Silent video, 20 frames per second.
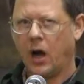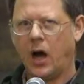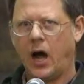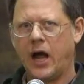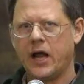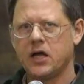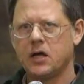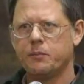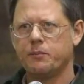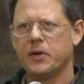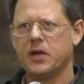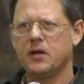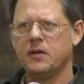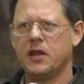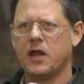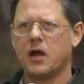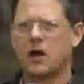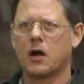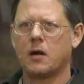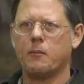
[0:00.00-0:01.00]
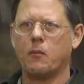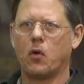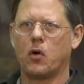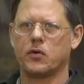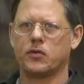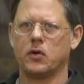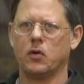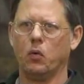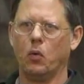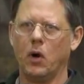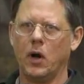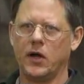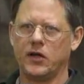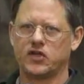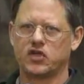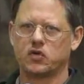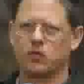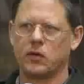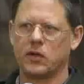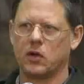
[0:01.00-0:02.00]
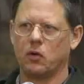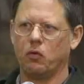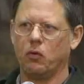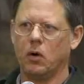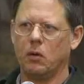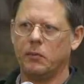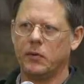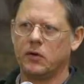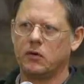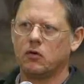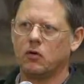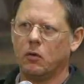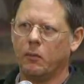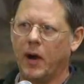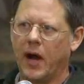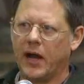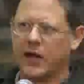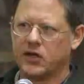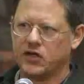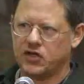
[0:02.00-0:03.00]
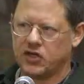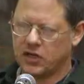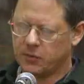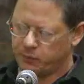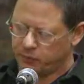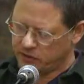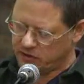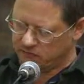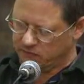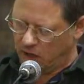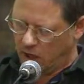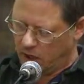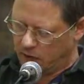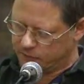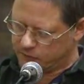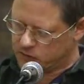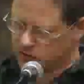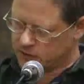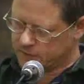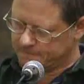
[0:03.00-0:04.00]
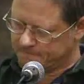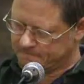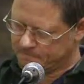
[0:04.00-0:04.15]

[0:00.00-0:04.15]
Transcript: I had been there more than once with a woman whom I had deeply loved.